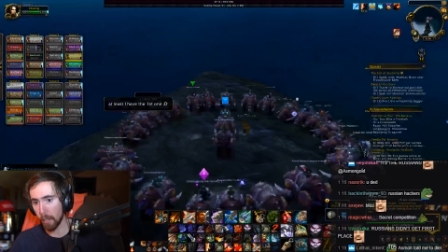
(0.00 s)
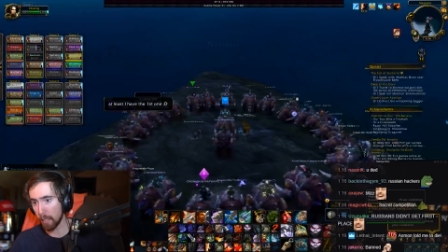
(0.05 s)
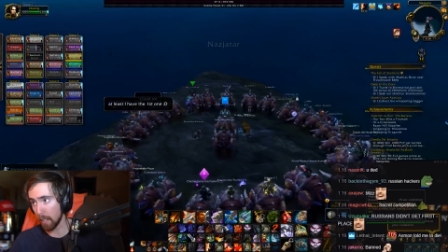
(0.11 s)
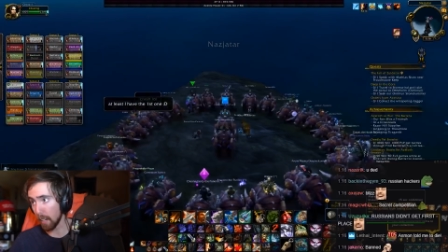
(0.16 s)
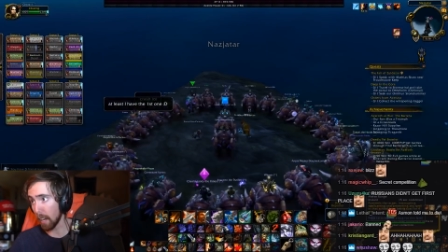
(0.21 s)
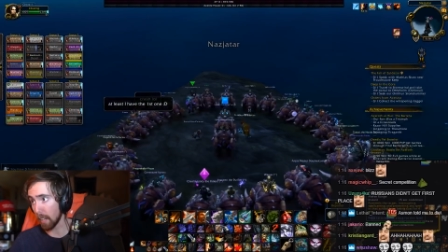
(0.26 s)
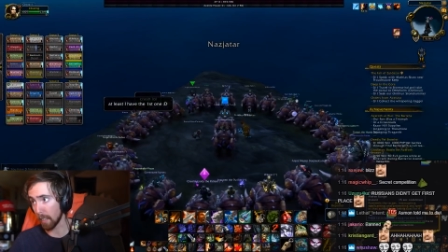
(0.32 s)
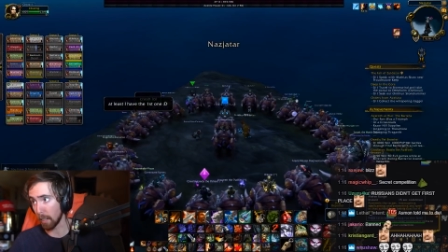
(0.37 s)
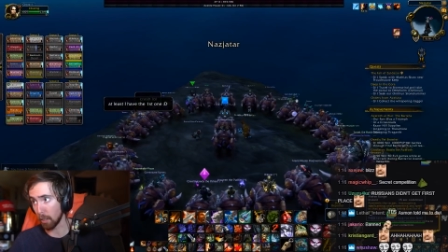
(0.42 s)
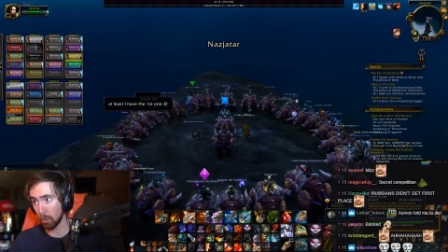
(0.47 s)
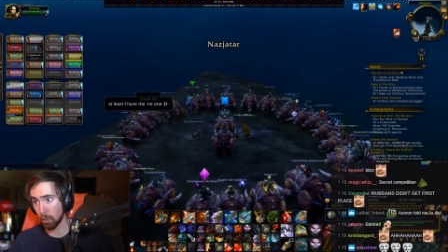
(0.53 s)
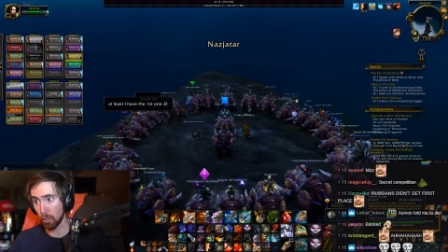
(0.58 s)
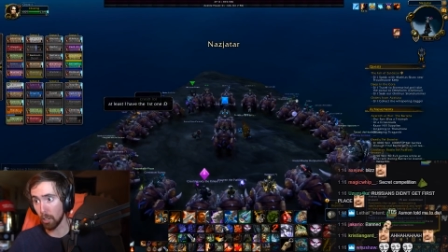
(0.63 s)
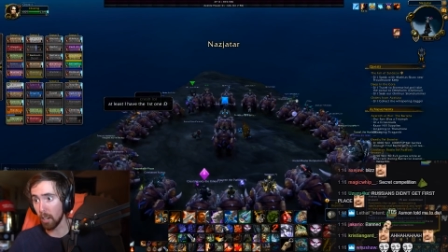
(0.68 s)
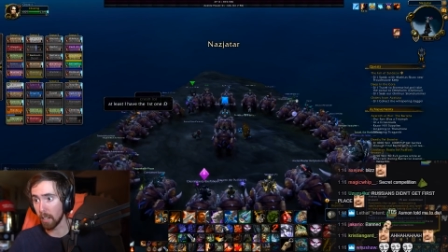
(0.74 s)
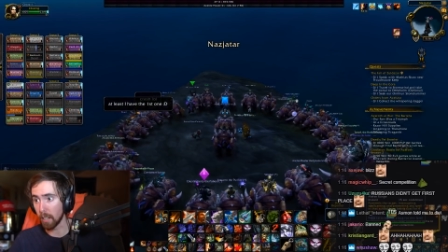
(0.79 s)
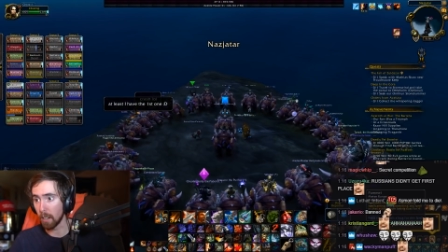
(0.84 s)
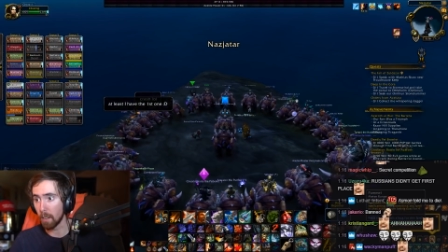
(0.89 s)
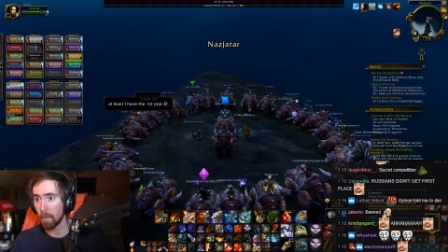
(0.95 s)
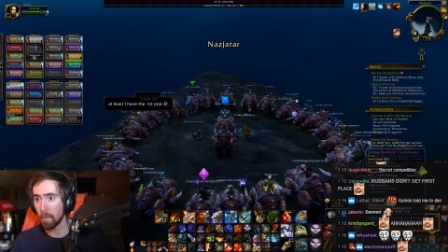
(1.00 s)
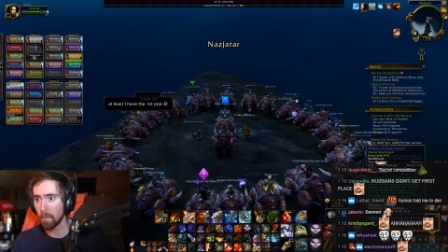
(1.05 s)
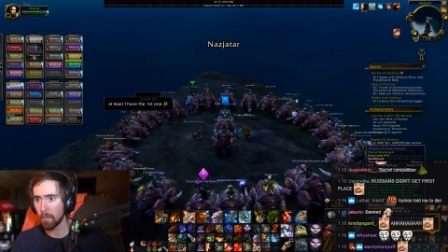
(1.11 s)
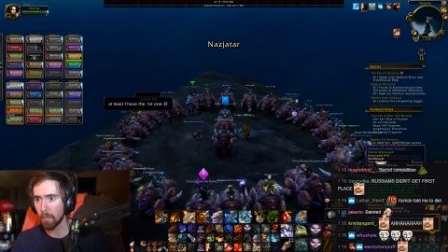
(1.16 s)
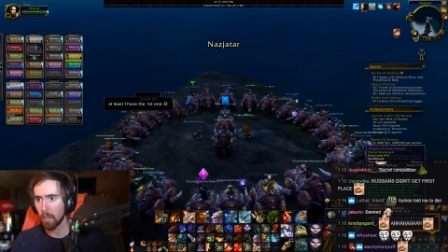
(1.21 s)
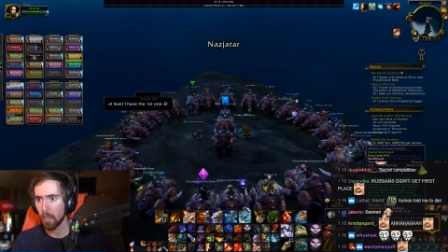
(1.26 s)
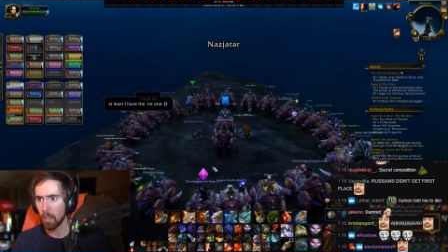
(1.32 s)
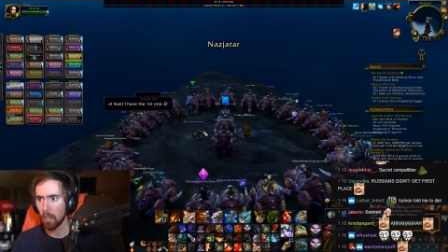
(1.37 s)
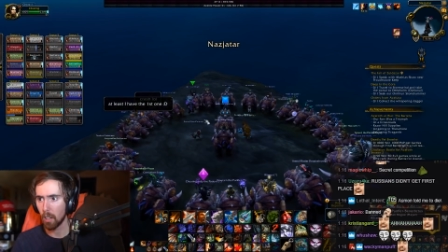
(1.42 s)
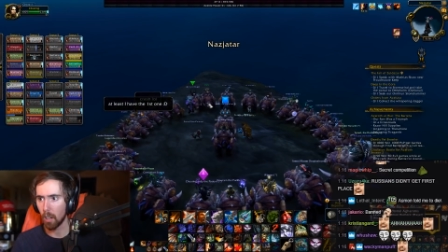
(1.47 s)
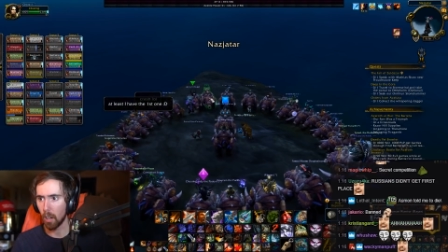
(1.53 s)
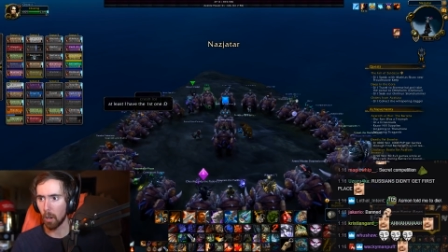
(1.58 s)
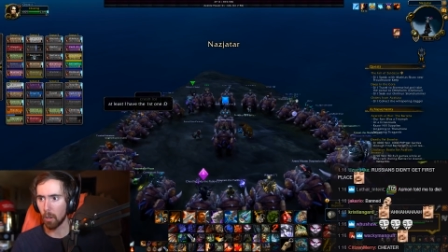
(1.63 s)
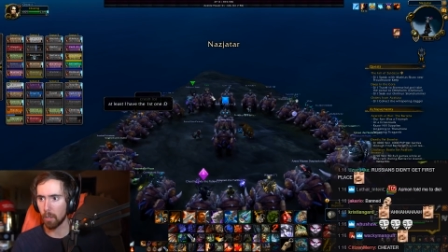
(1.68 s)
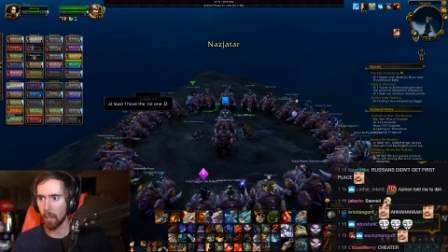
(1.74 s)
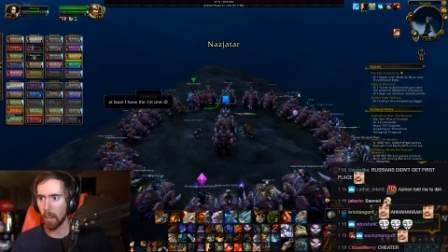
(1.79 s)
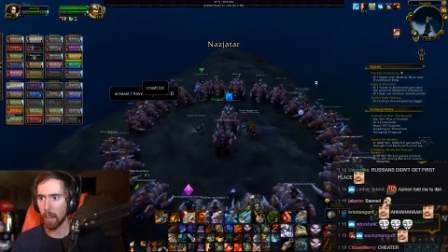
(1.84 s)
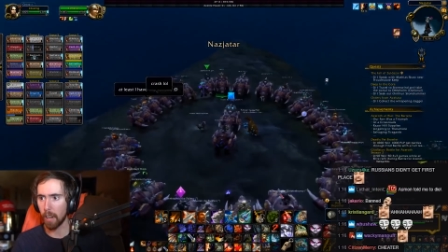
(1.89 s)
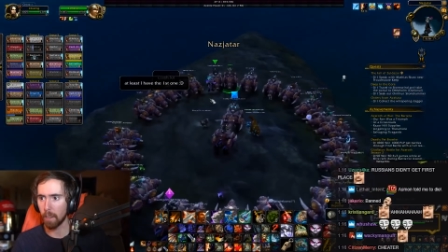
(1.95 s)
Yeah, they should.
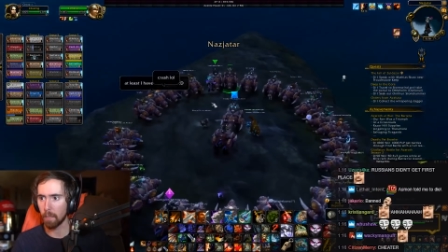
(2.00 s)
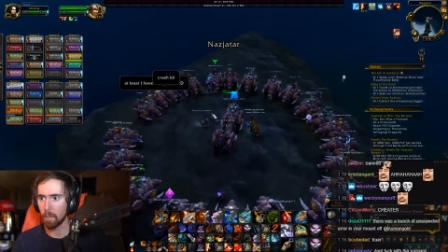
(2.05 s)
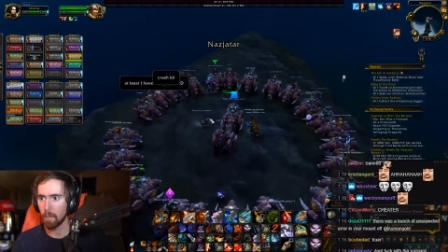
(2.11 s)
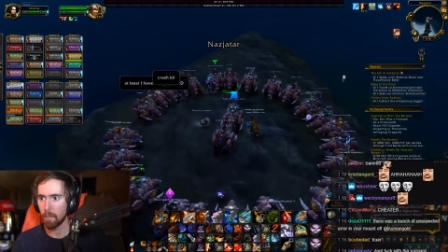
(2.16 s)
Okay.